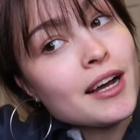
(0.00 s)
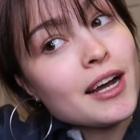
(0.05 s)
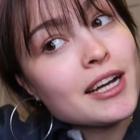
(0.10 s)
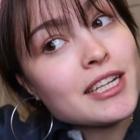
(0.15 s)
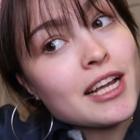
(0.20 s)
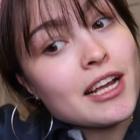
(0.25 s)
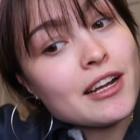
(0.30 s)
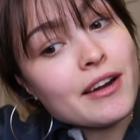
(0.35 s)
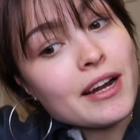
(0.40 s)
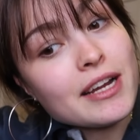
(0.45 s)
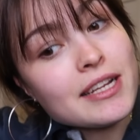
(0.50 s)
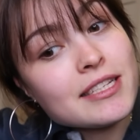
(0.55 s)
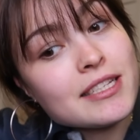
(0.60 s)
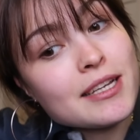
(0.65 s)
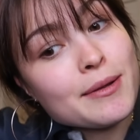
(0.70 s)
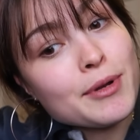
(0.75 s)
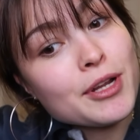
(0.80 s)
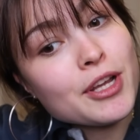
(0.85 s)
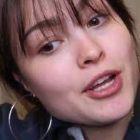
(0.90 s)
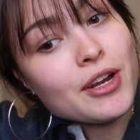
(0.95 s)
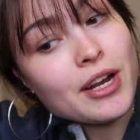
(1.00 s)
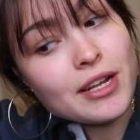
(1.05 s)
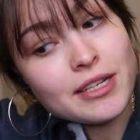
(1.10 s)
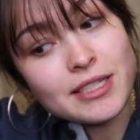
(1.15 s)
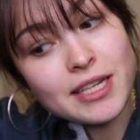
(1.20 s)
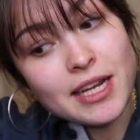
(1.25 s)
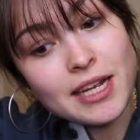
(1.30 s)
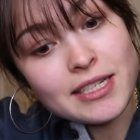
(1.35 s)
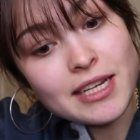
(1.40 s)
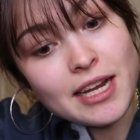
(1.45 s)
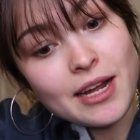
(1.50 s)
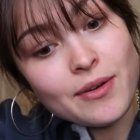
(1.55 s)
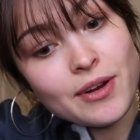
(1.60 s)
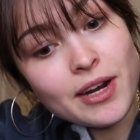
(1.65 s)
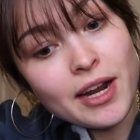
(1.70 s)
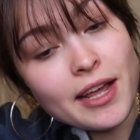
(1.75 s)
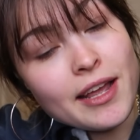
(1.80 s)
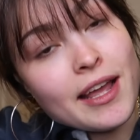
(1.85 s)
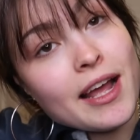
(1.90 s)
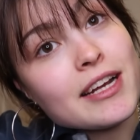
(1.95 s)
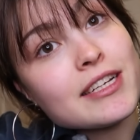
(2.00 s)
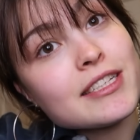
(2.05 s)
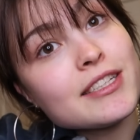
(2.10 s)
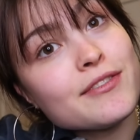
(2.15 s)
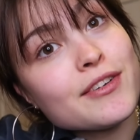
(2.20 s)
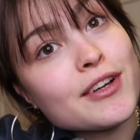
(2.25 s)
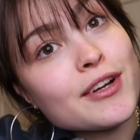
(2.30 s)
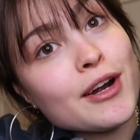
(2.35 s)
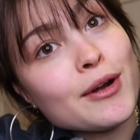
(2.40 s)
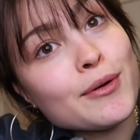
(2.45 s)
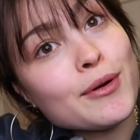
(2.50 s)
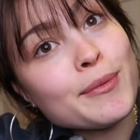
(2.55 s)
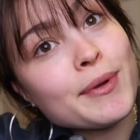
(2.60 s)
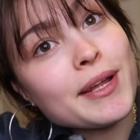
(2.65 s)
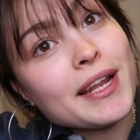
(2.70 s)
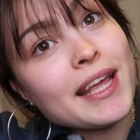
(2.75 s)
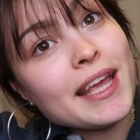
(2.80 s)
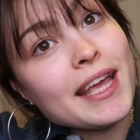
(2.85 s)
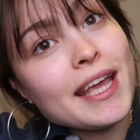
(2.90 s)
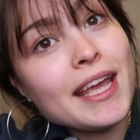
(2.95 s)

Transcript: I digress. I'm gonna go downstairs now and like actually figure out what I'm gonna